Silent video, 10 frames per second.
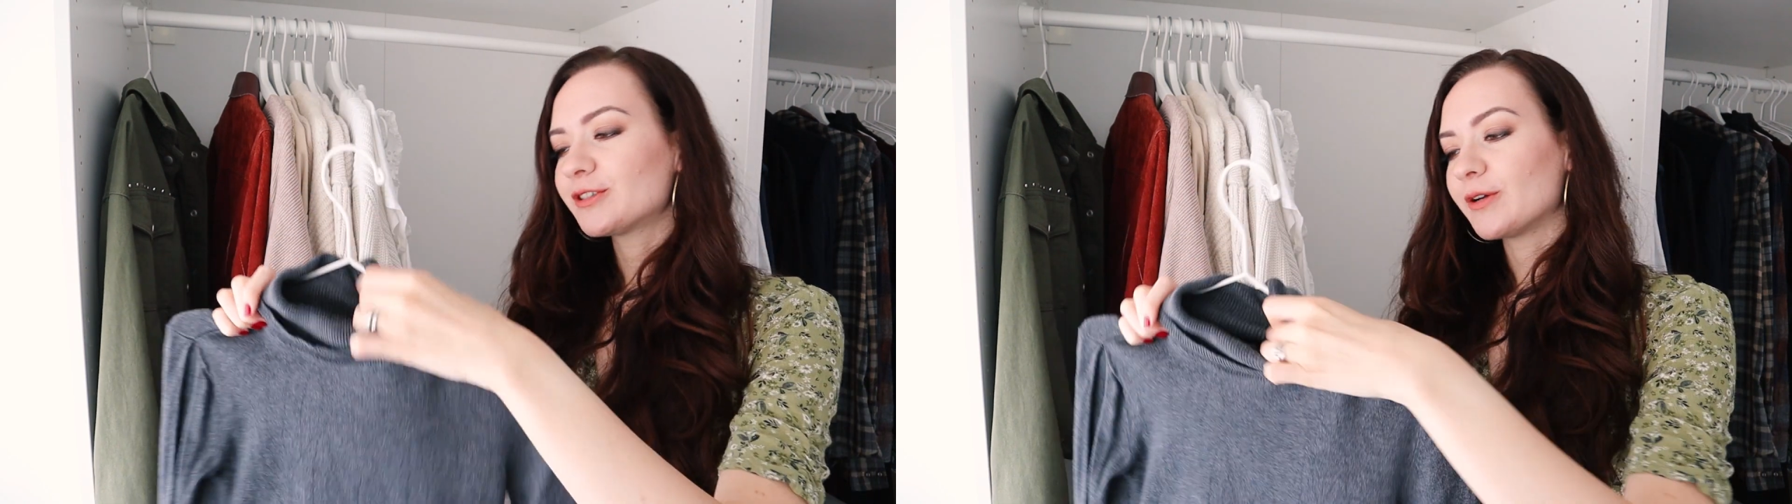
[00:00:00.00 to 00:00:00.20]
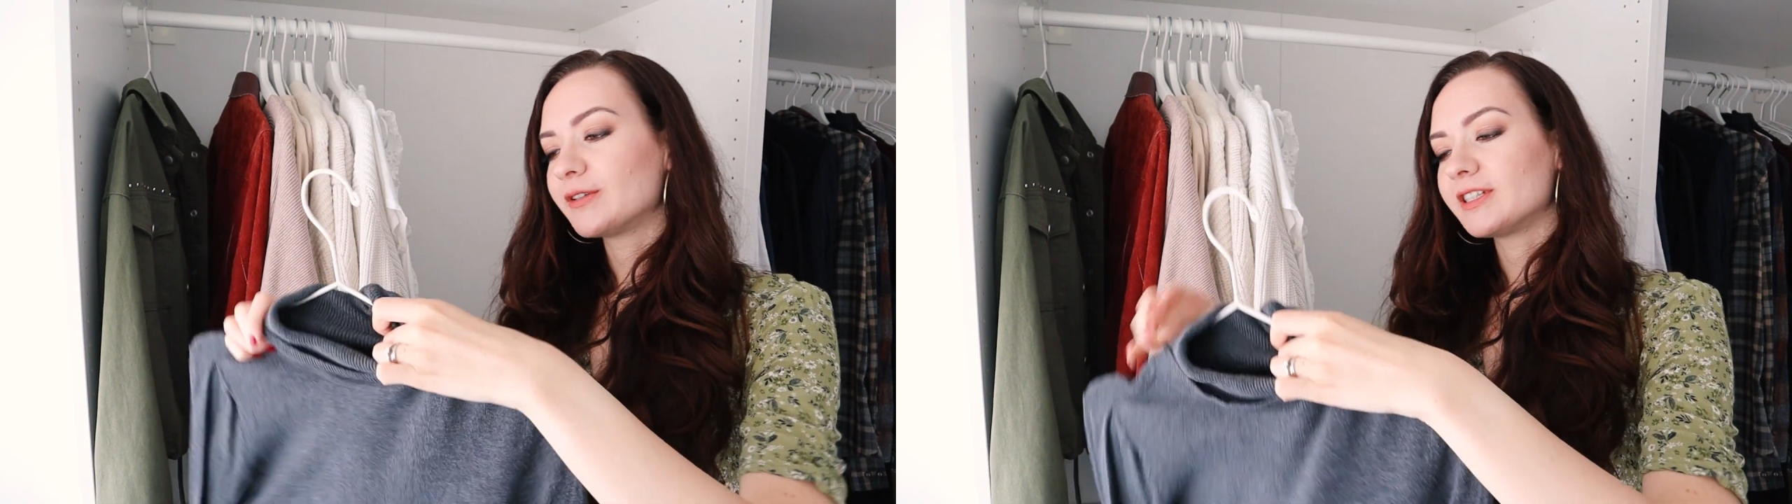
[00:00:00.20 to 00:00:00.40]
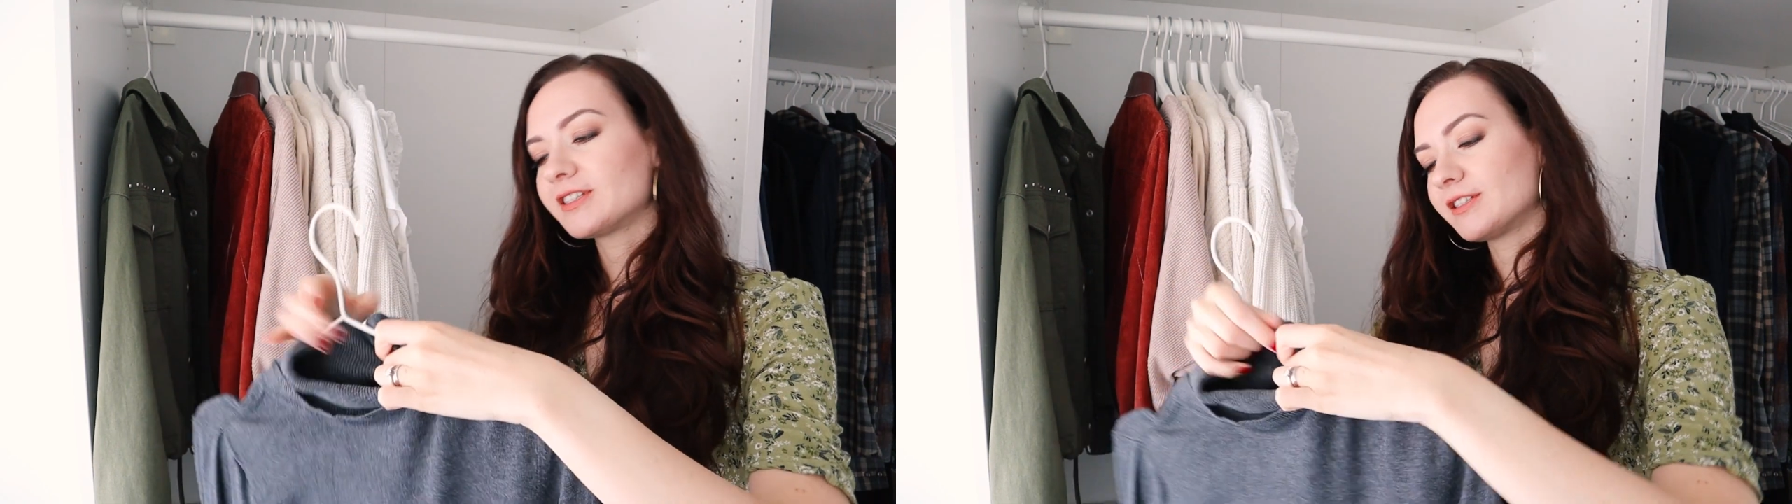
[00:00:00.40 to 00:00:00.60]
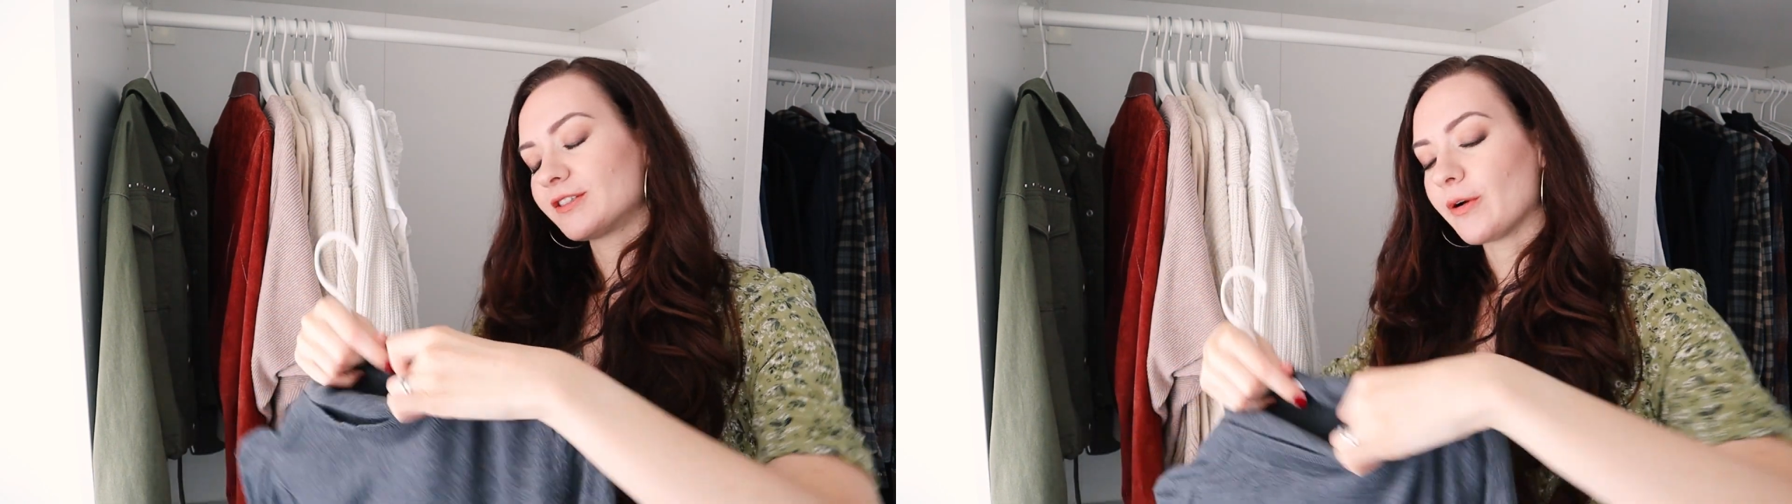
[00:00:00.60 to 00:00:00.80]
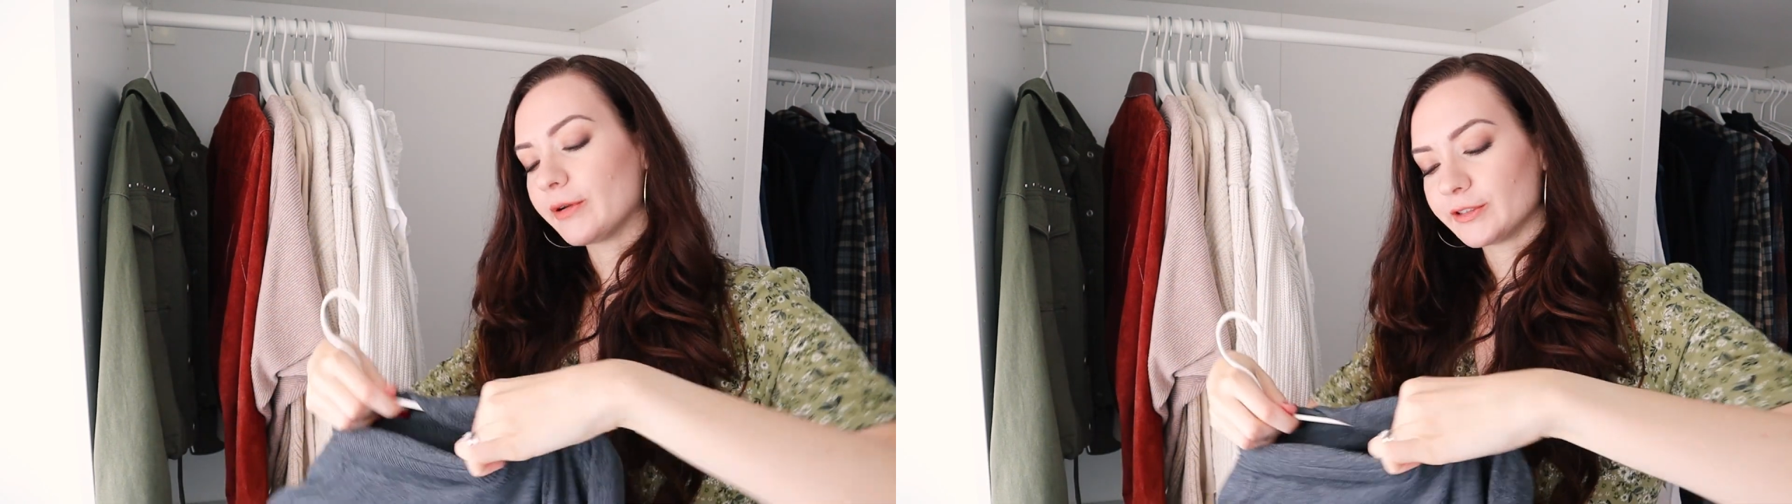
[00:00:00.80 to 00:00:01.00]
so this is
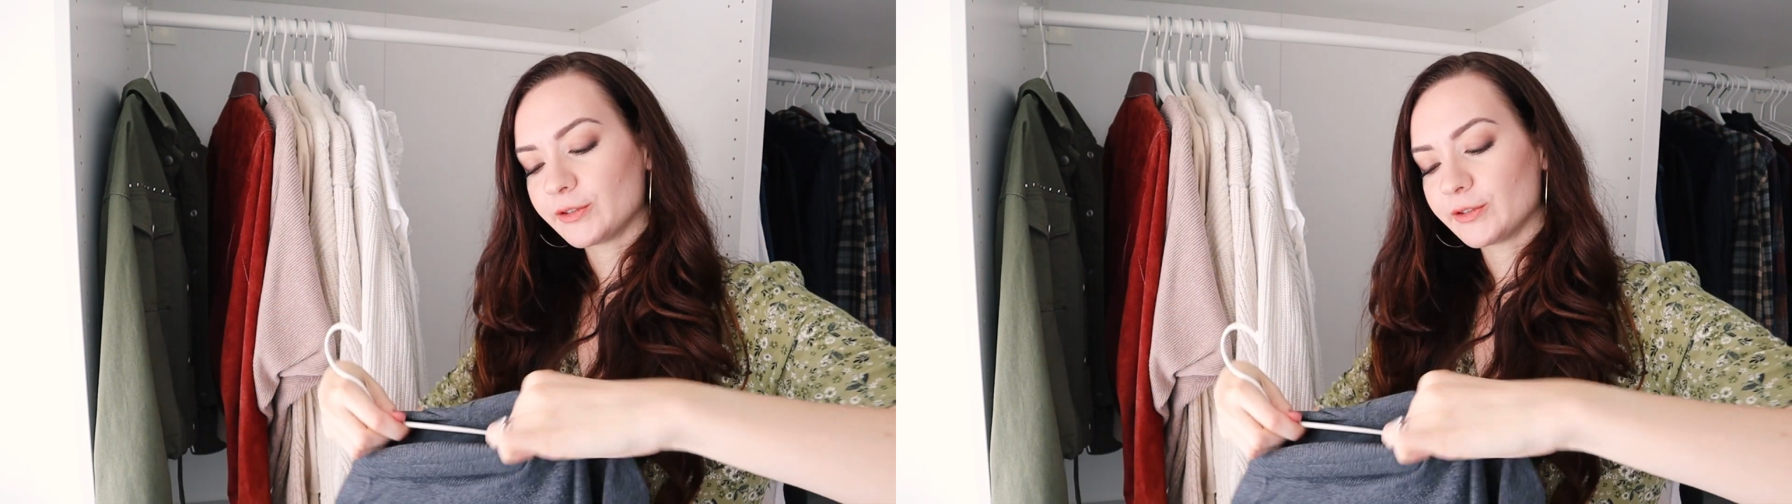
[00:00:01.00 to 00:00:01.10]
going